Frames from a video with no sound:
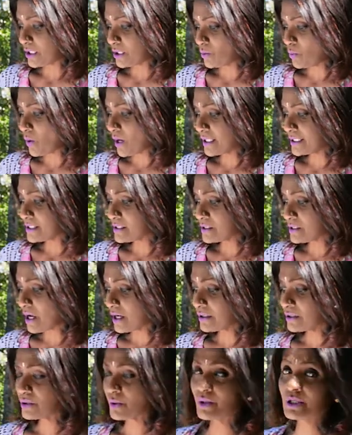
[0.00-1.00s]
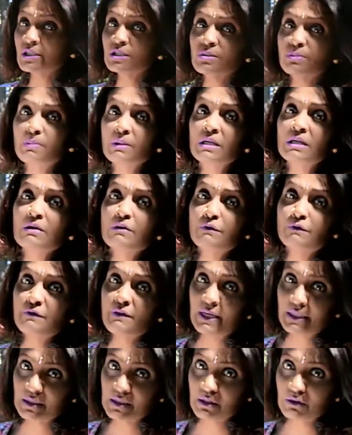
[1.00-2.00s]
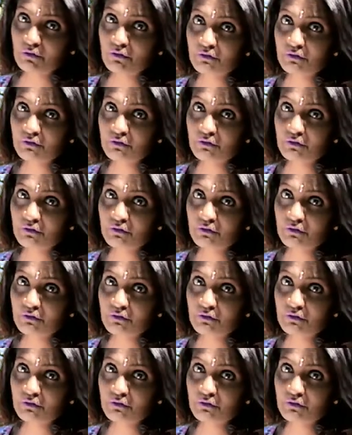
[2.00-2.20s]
you want is not going to be effective.